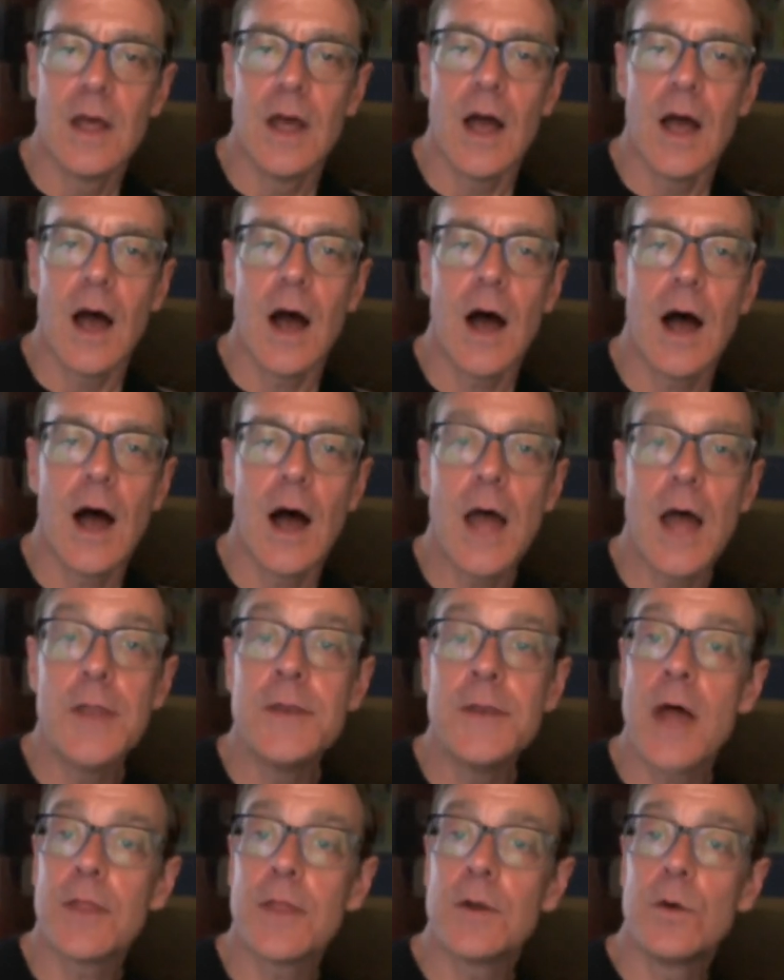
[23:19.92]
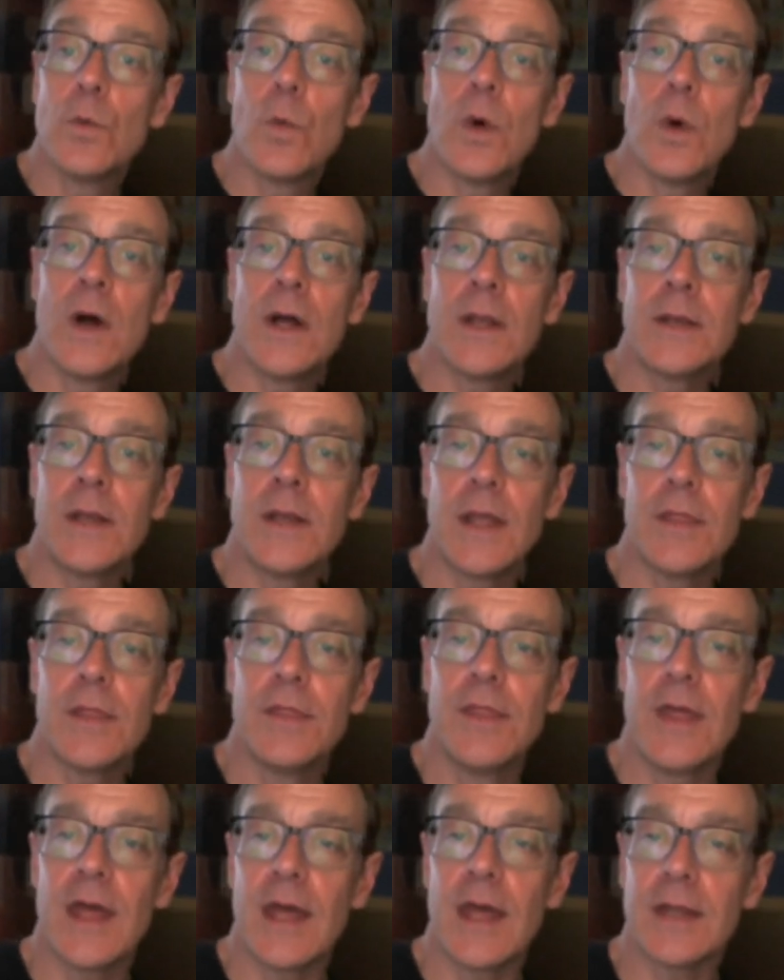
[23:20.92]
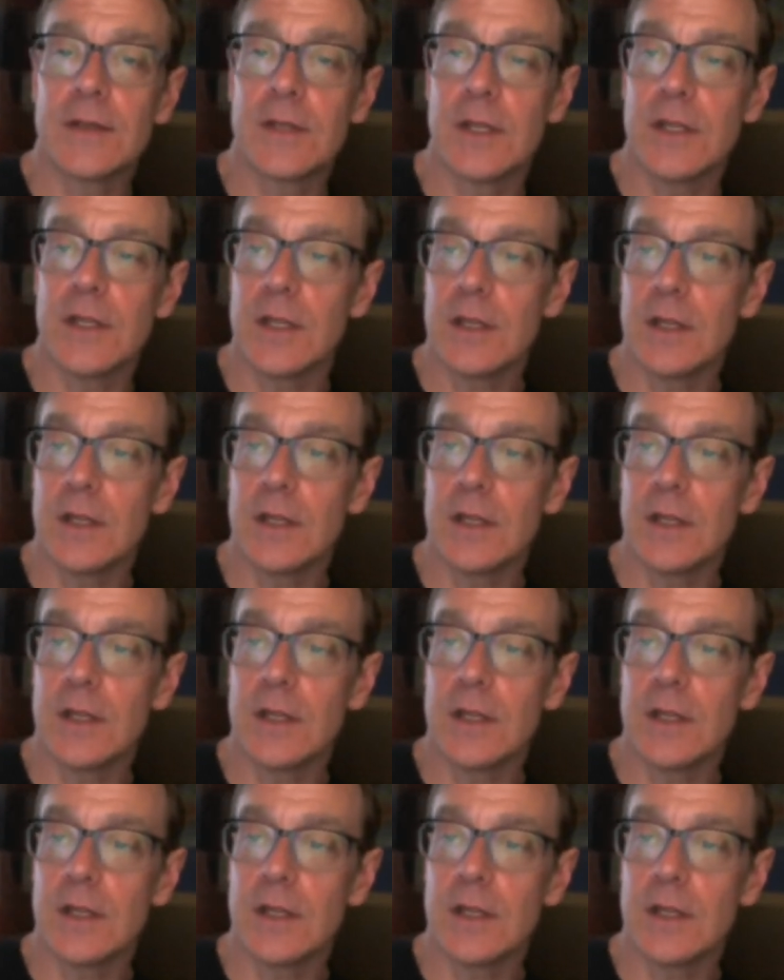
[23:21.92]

Another one that